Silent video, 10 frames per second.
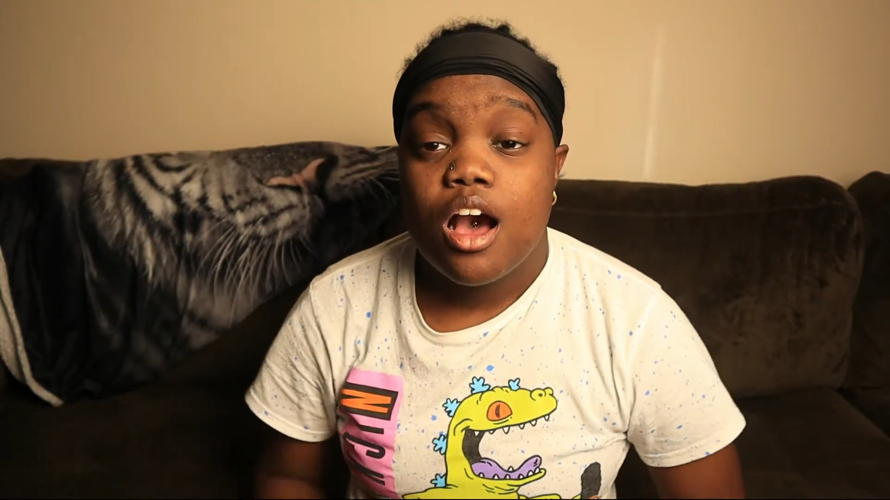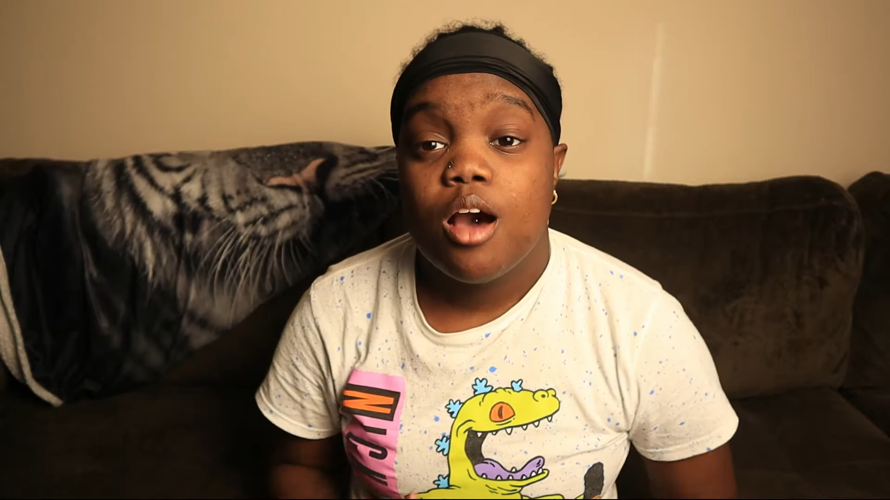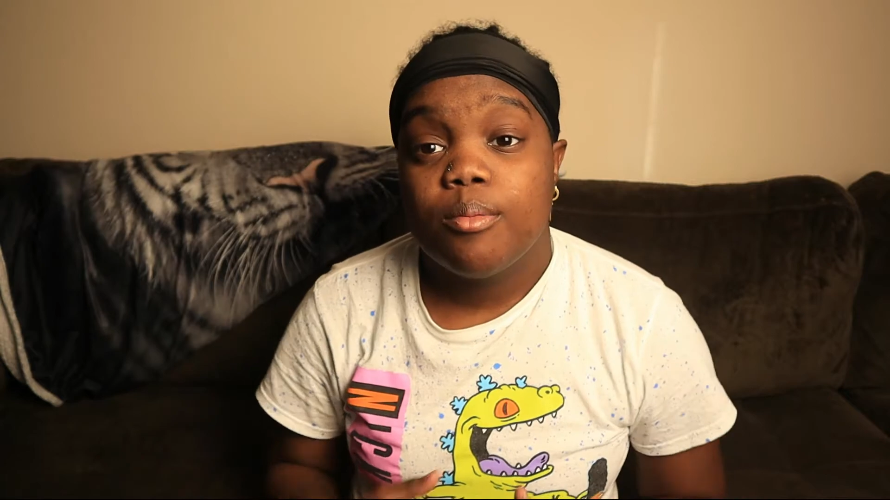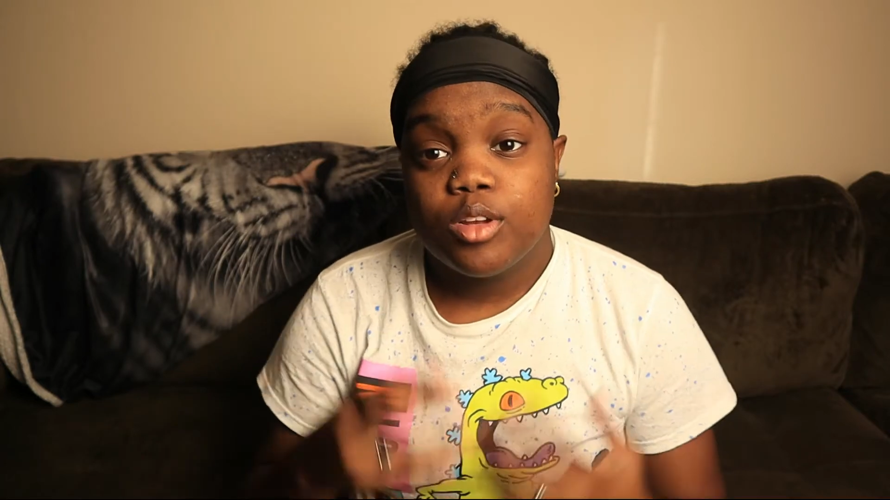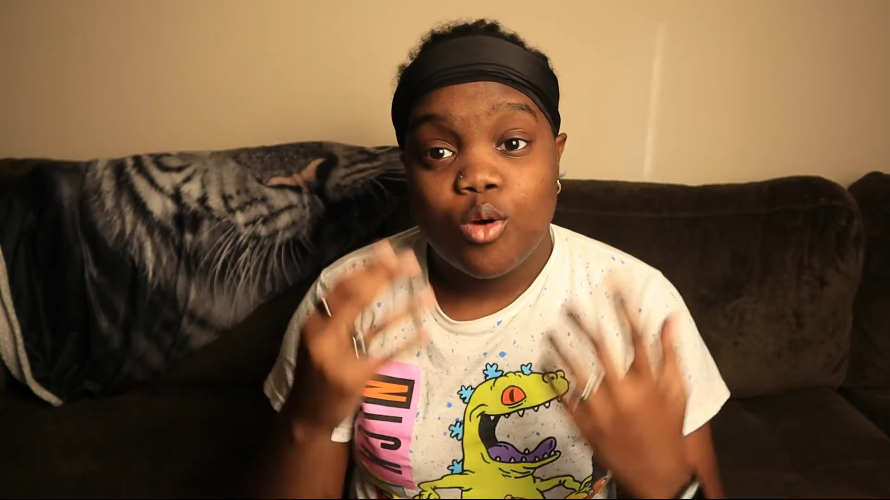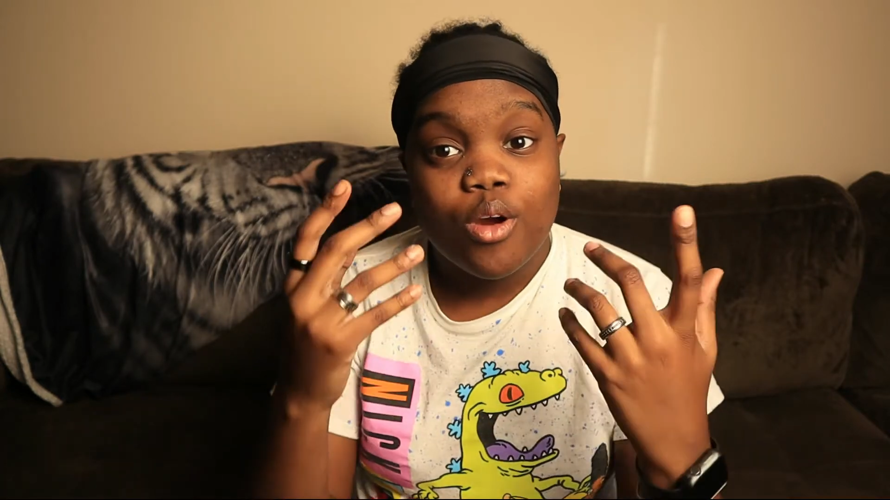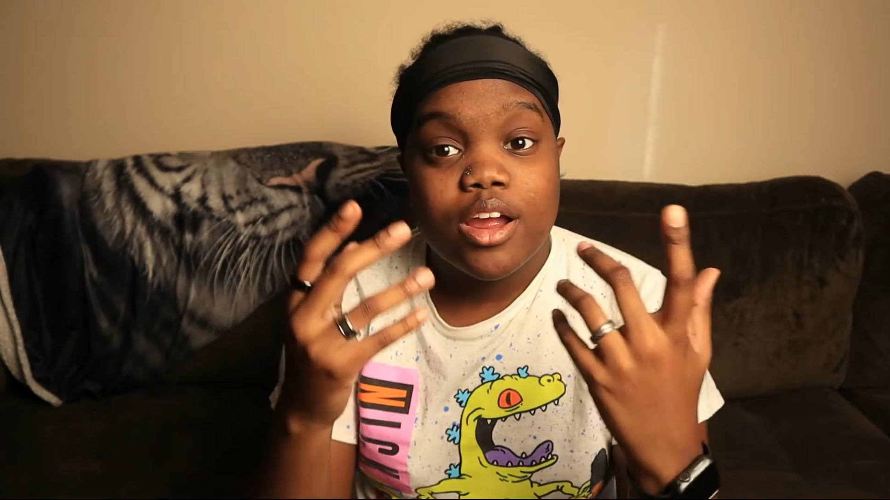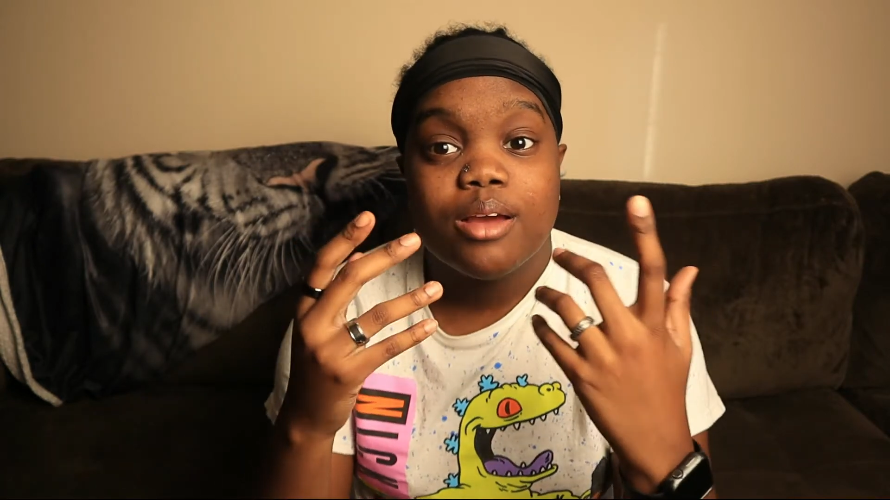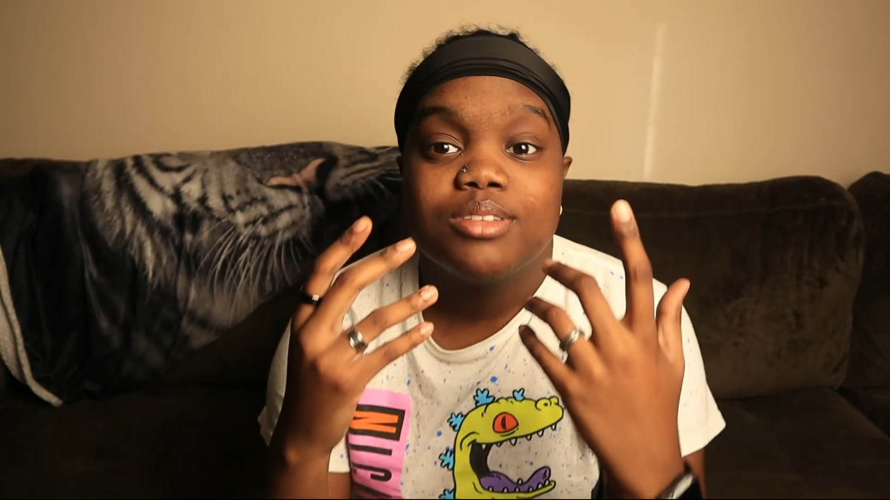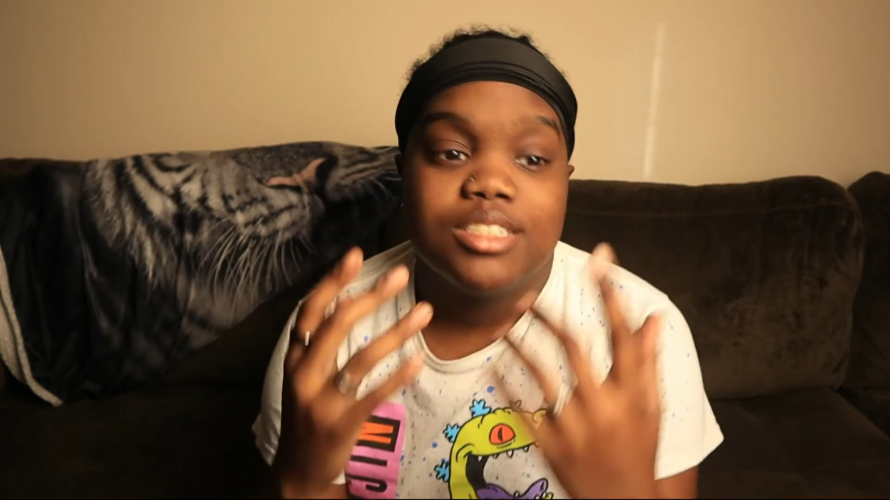Don't
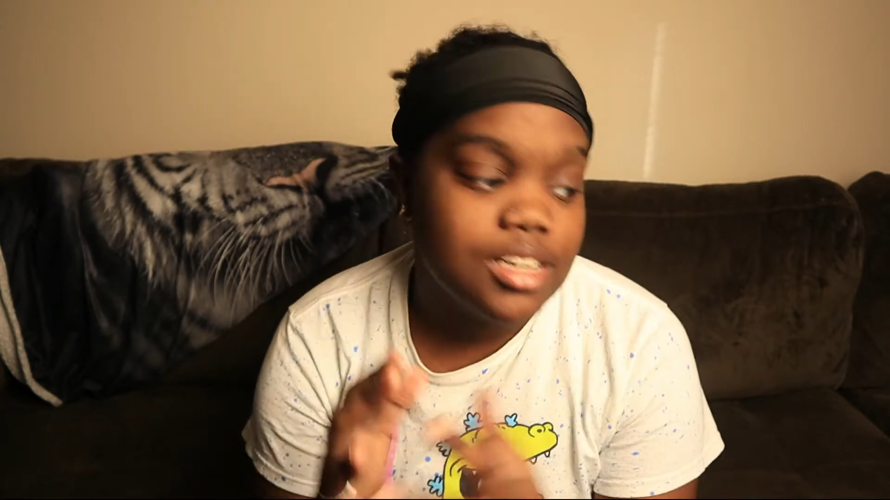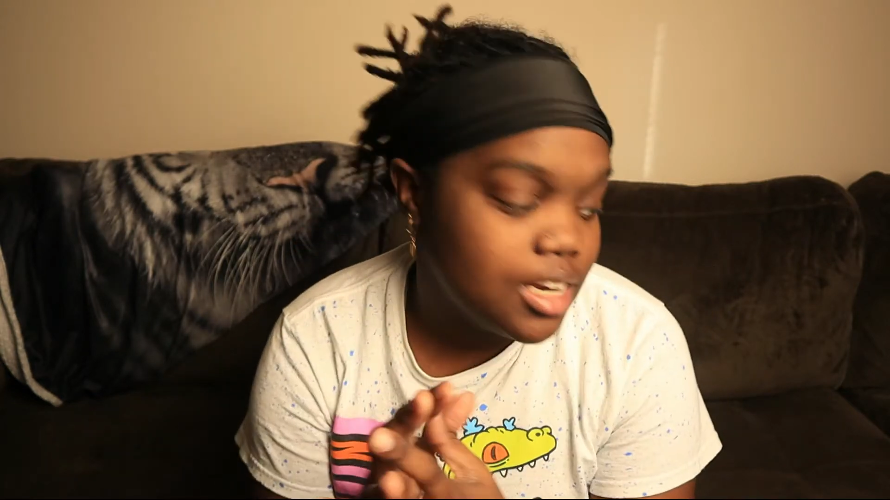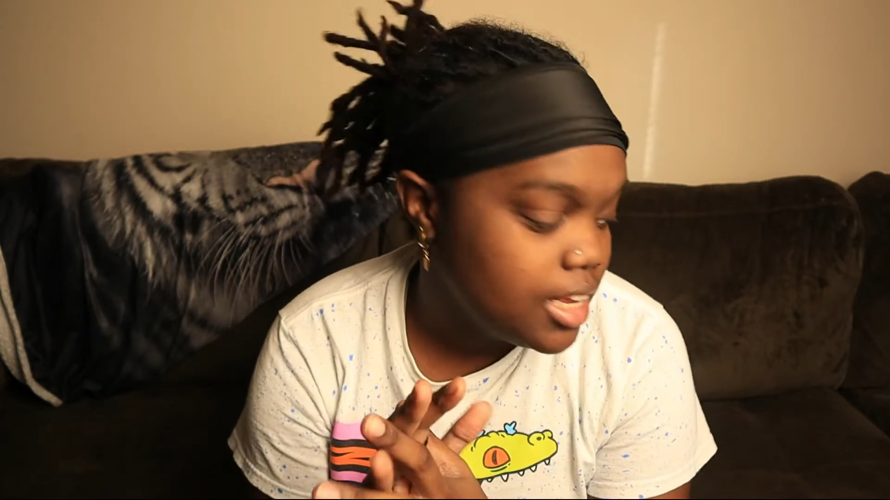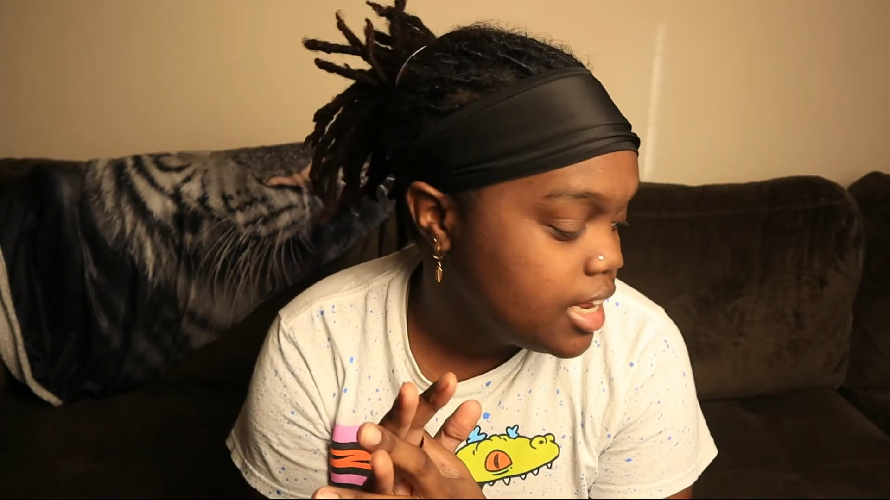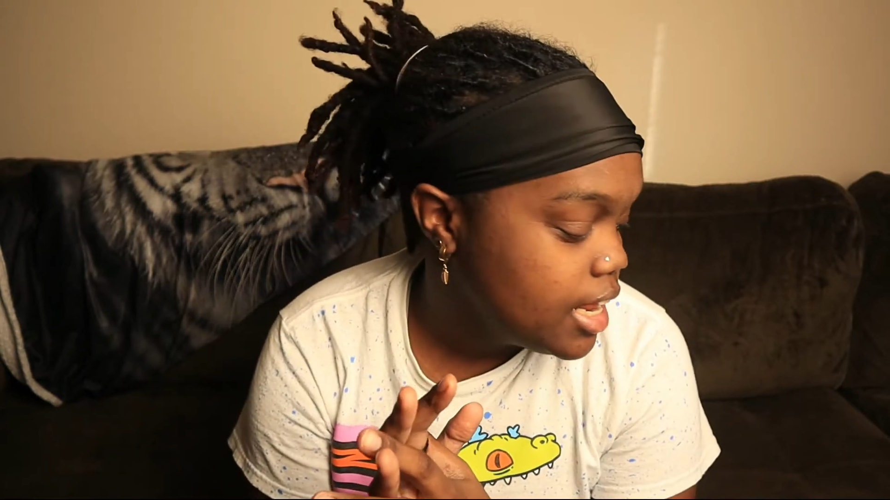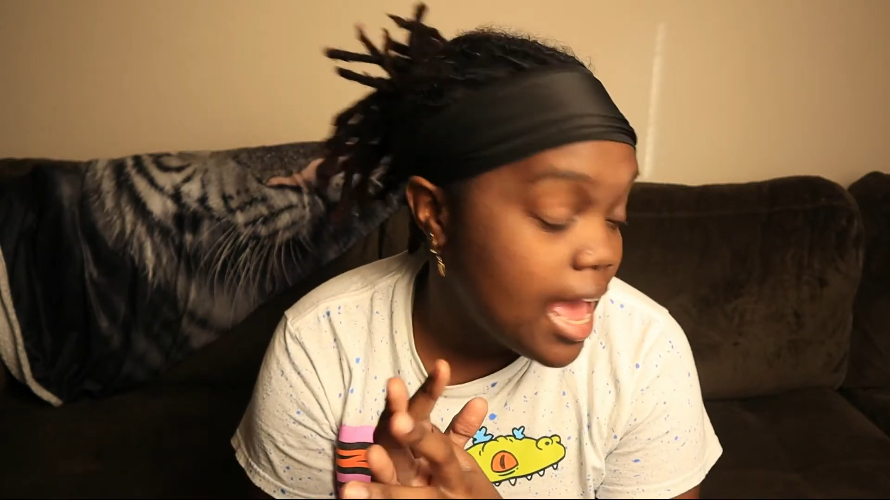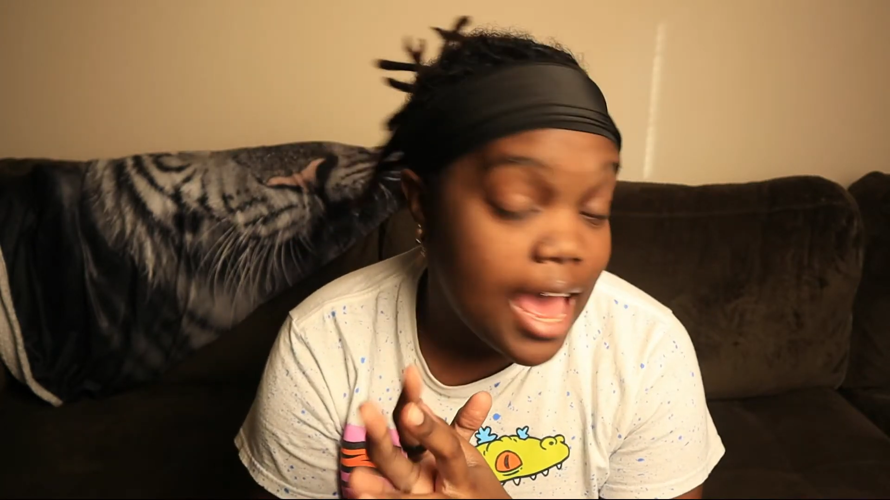worry, I'm still gonna get it